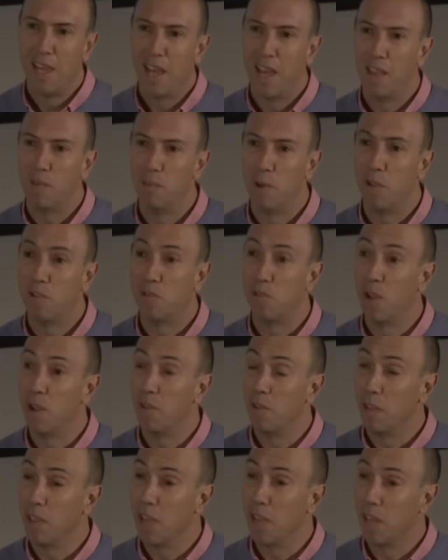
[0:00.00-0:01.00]
And the most
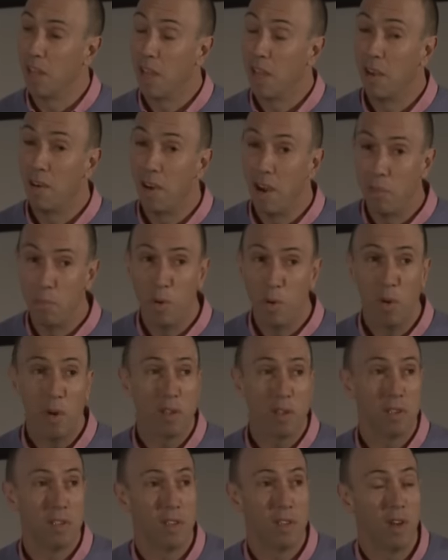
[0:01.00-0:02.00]
relevant thing there are
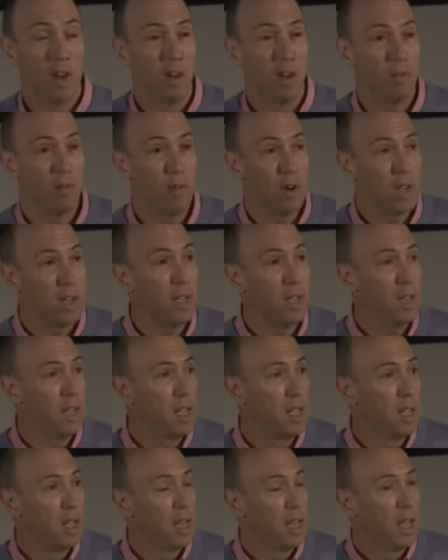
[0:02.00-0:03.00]
books that I've written.
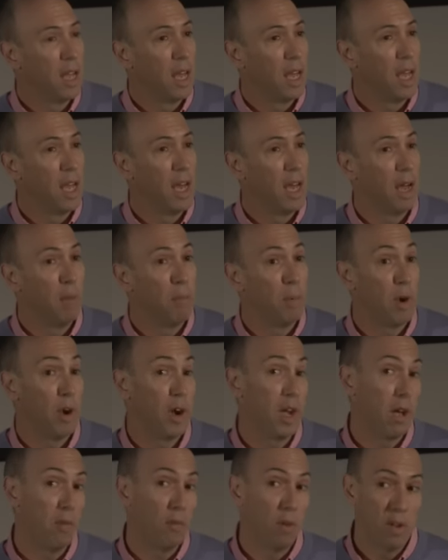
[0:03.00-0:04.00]
But I
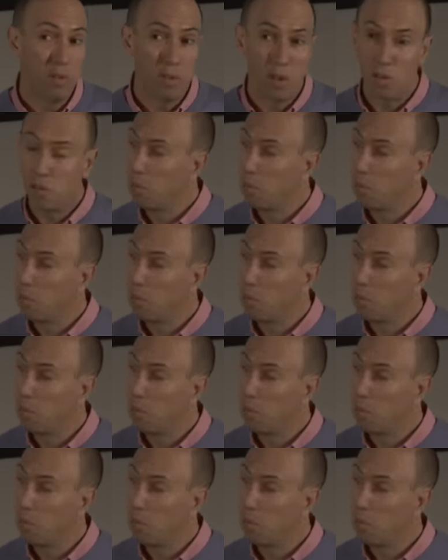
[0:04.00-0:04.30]
get research